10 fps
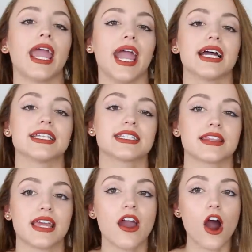And
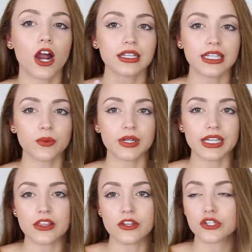they are
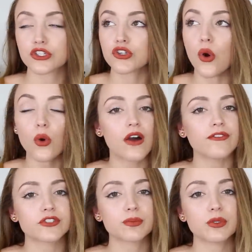liquidy. They're so
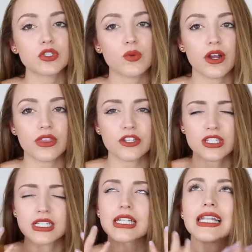comfortable to wear. They
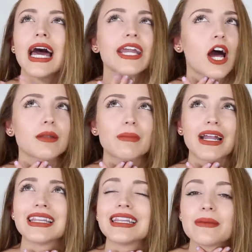just glide on
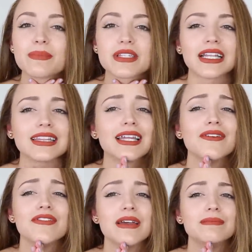my lips. I
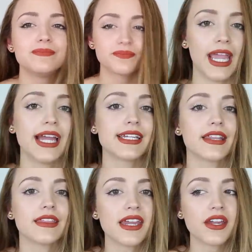love them. And
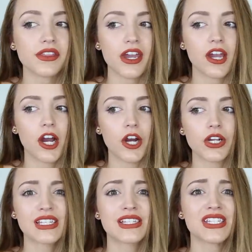I think they
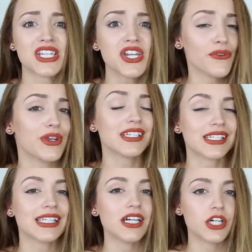are
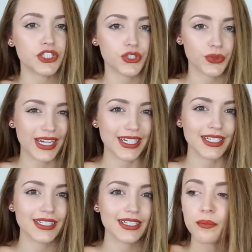seriously
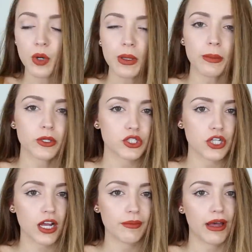underrated. More people should
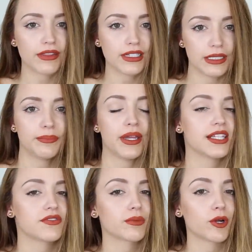talk about the lip
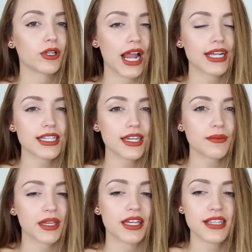paints from
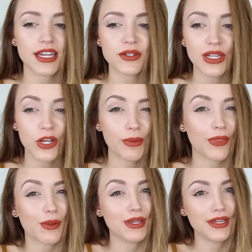Girlactic because I don't hear
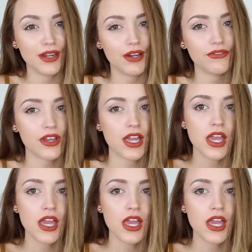about them enough.